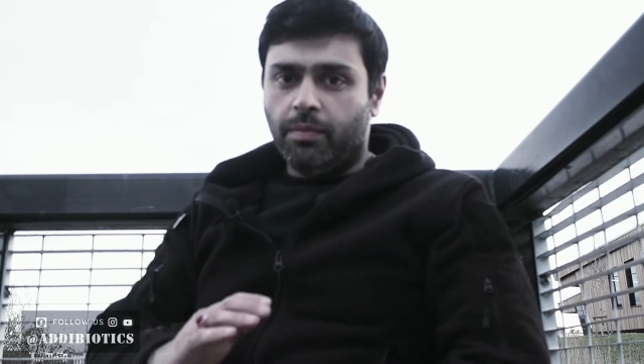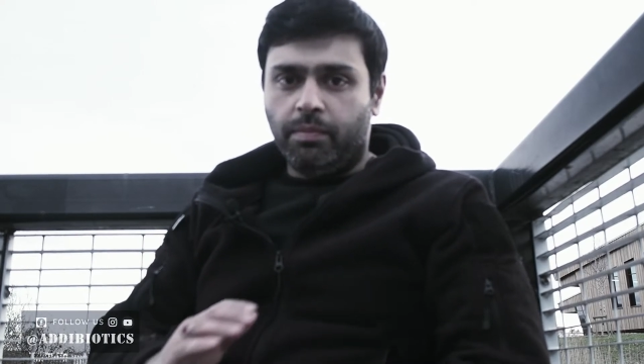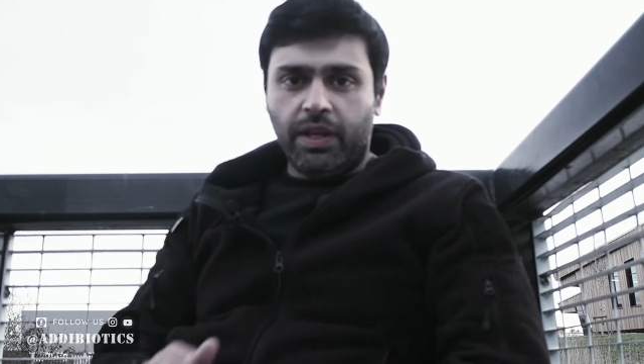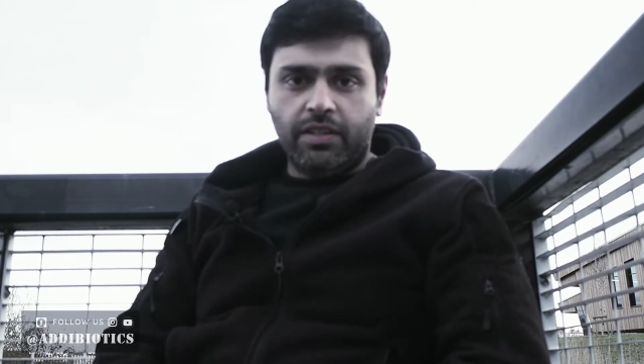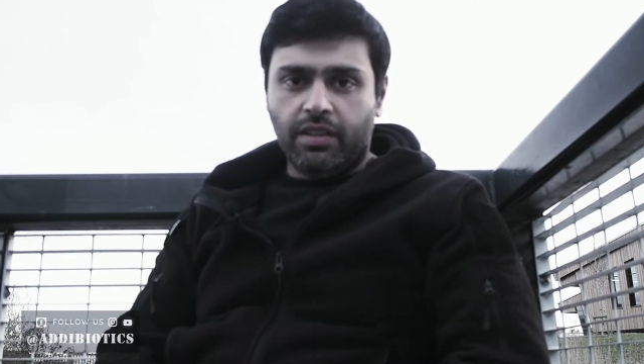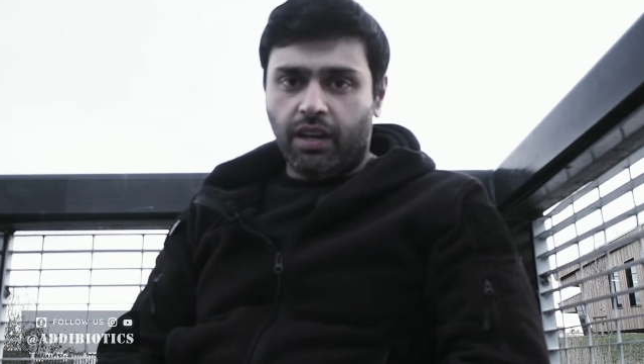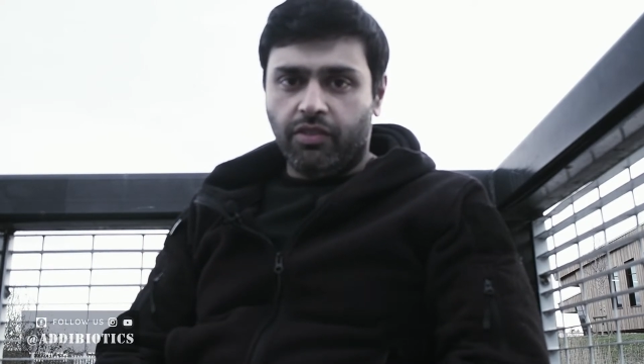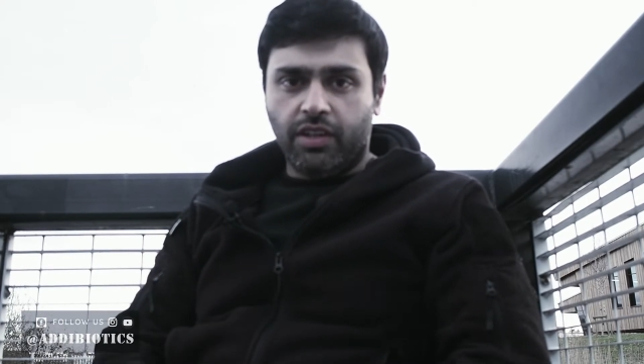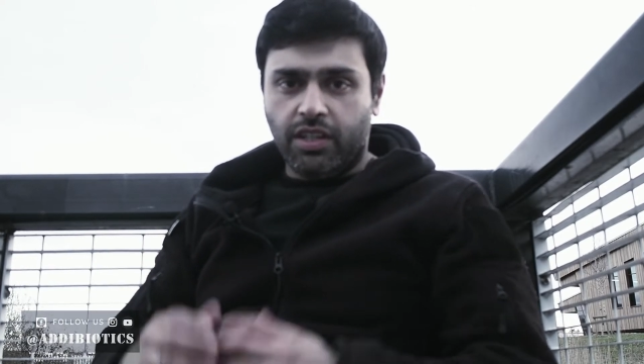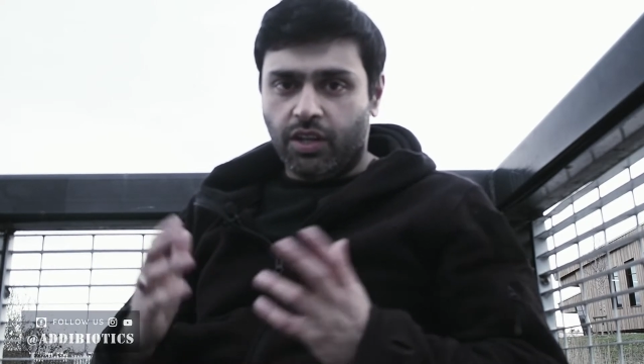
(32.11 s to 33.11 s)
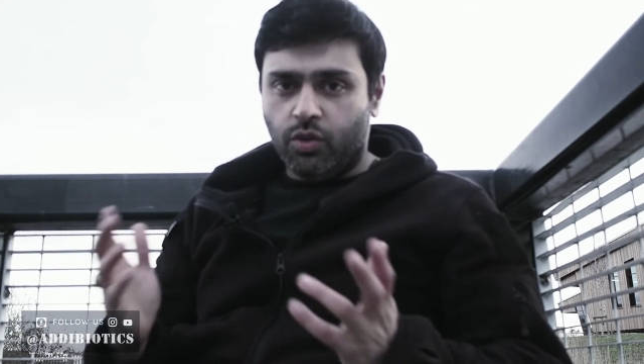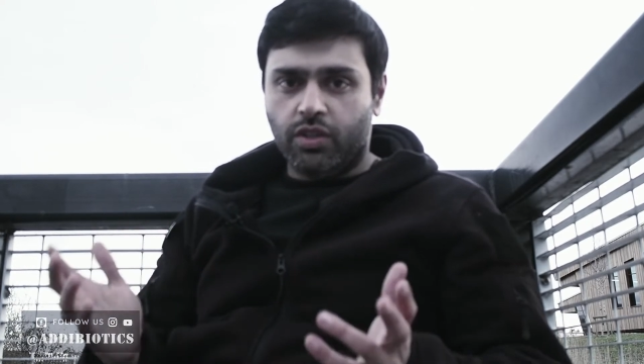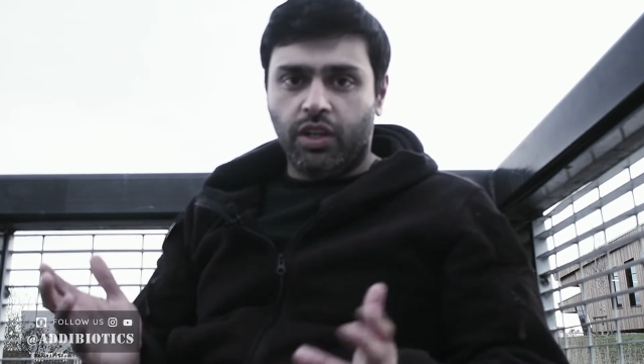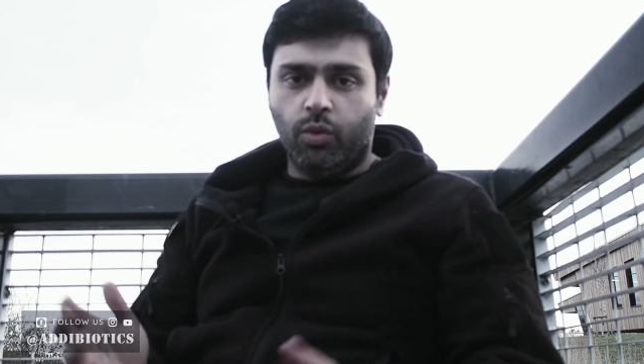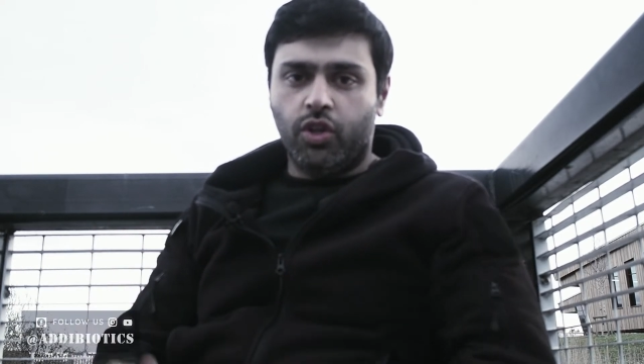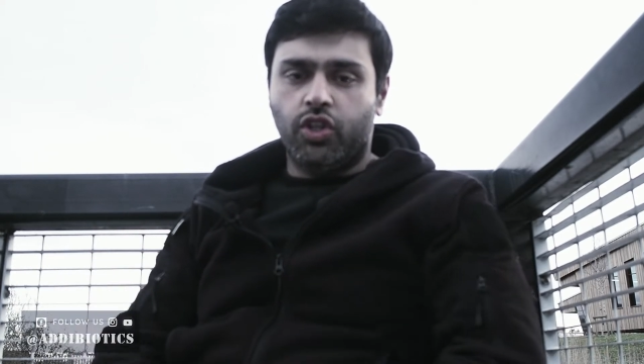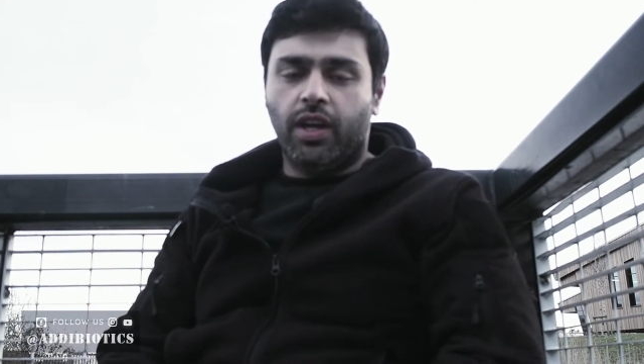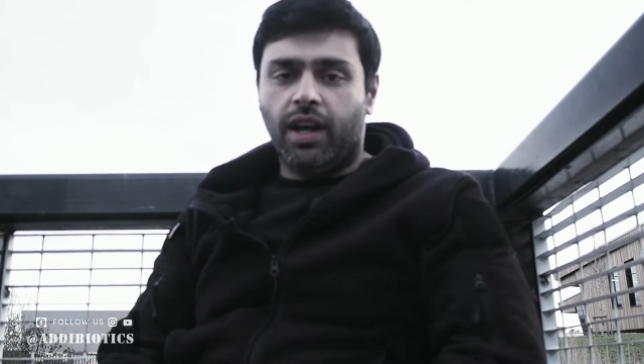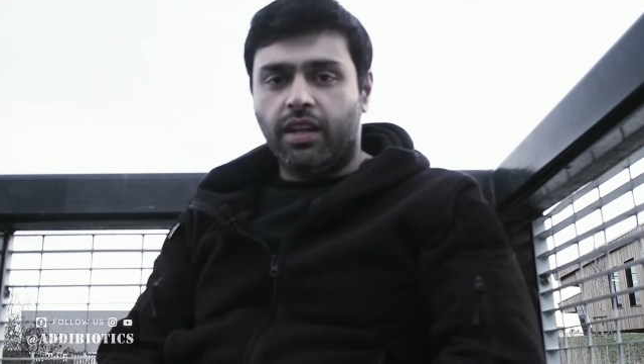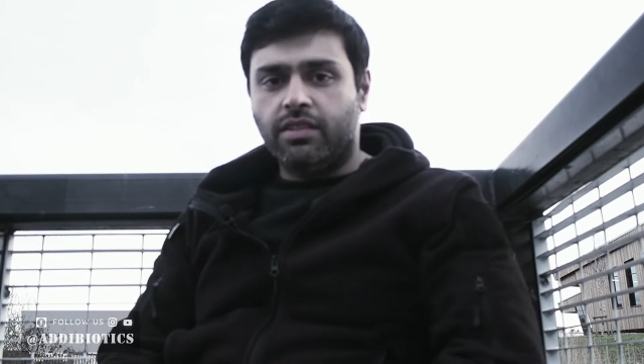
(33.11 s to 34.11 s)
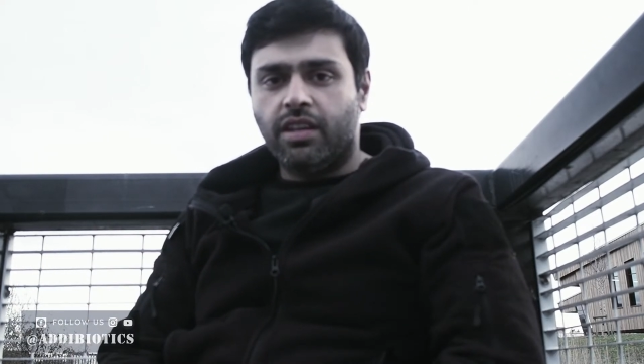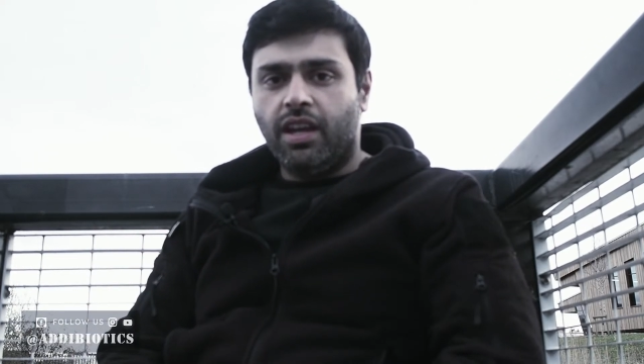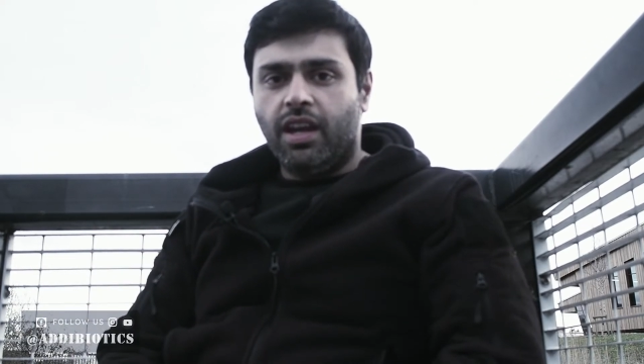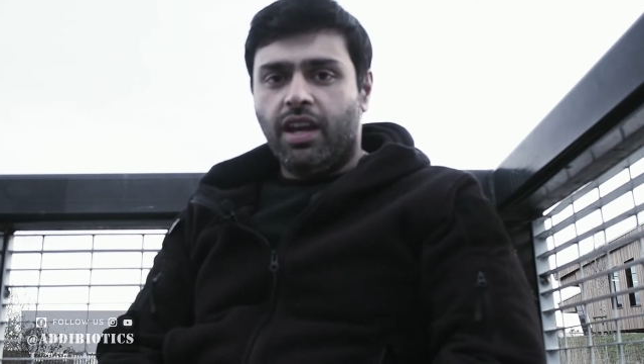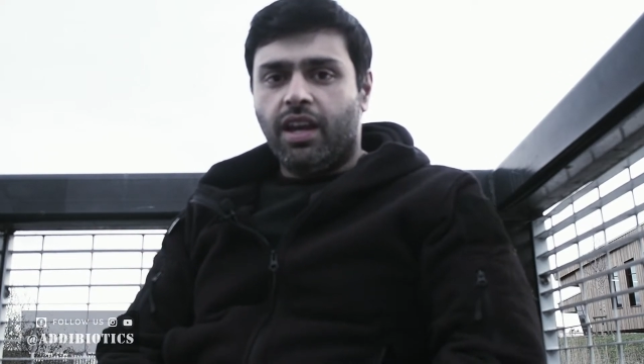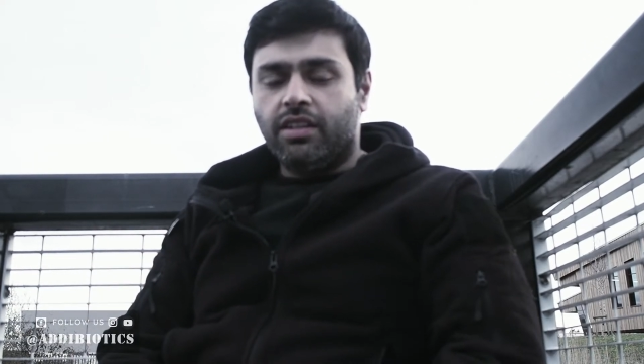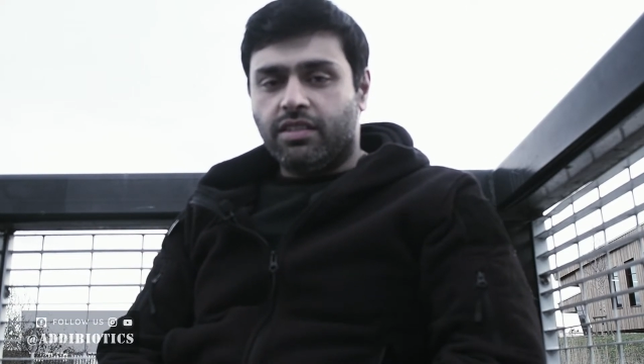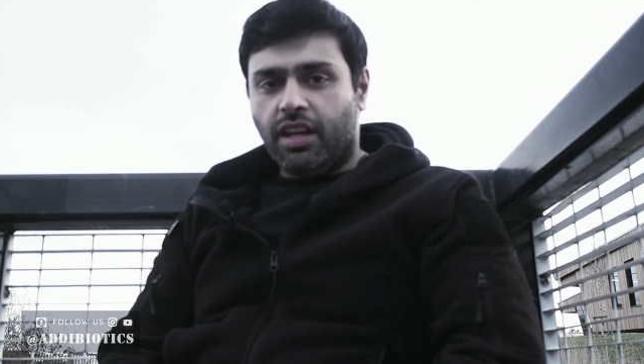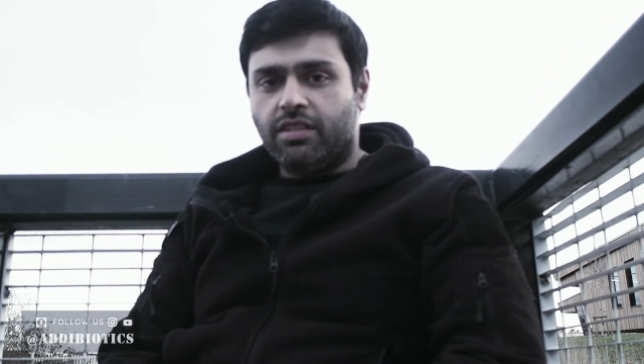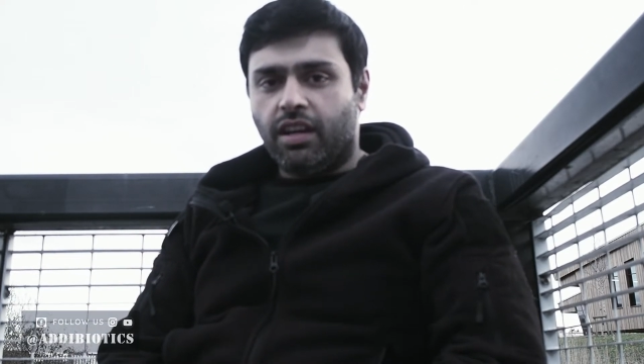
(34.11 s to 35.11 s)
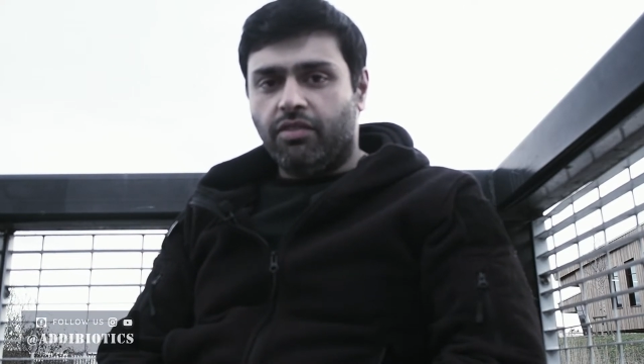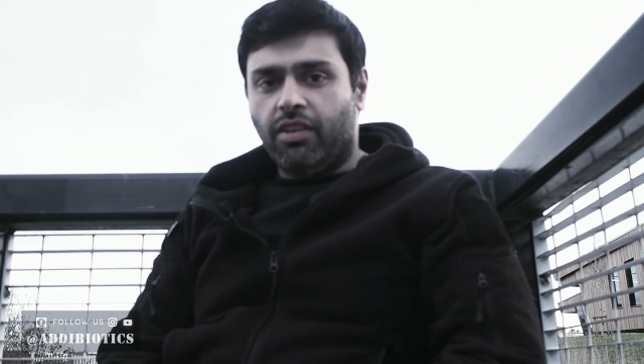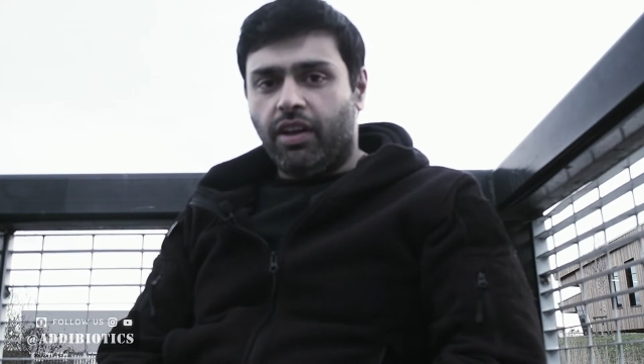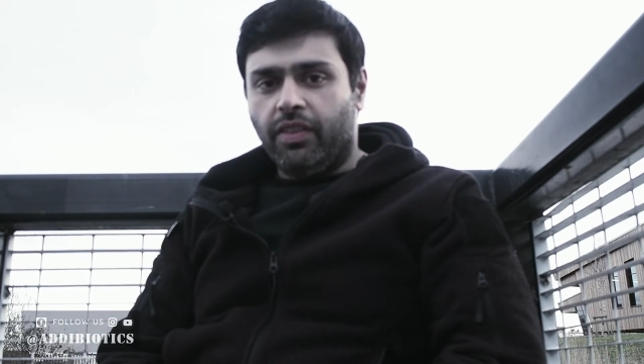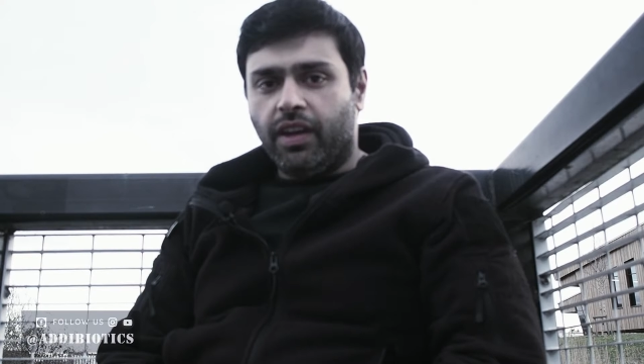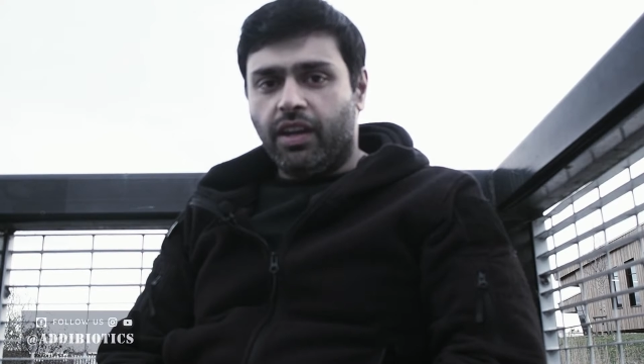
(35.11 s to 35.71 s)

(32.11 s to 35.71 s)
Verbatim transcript: be safe, continuously wash your hands, and stay safe out there.